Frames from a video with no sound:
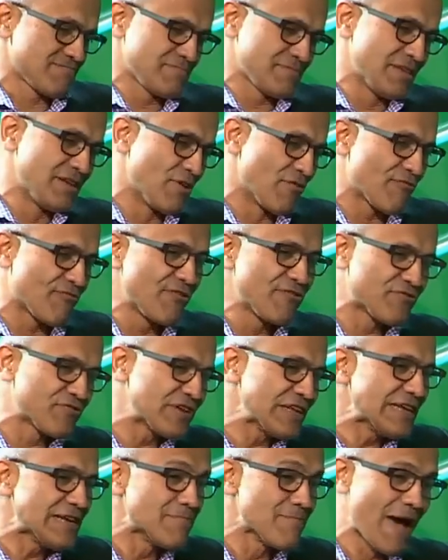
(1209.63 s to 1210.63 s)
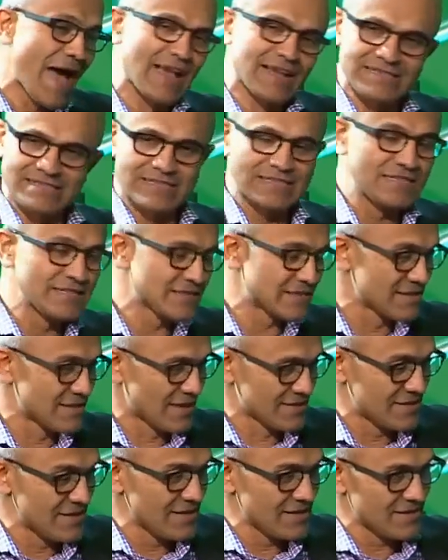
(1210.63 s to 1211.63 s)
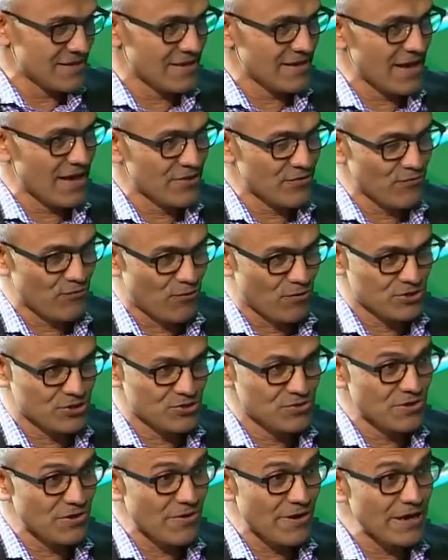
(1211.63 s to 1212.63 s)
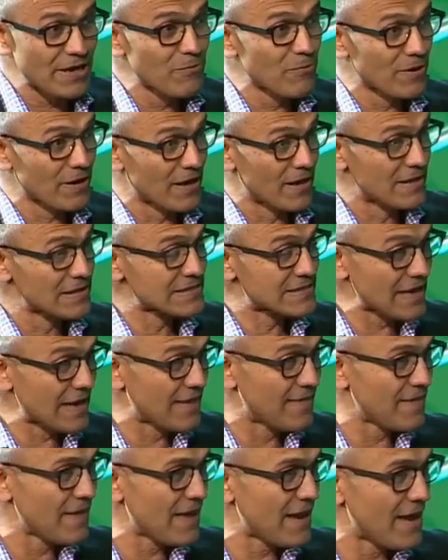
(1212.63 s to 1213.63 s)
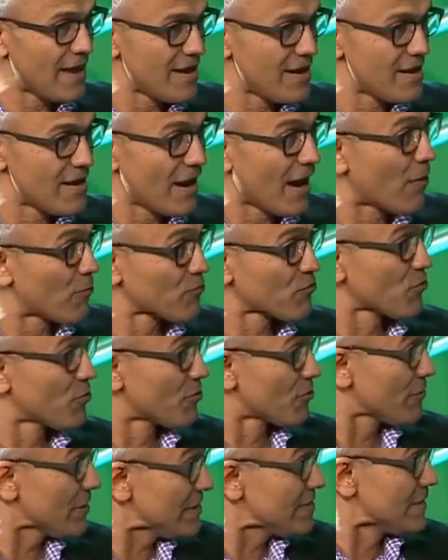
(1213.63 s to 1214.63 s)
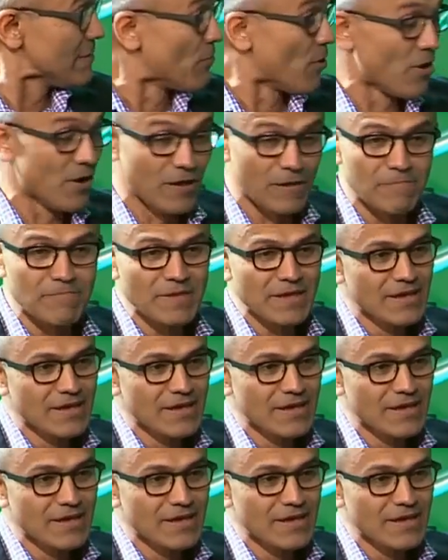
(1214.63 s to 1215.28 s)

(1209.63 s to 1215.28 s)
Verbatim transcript: 15 magazines, nothing against Fortune or anyone else, and then I was going to read them all.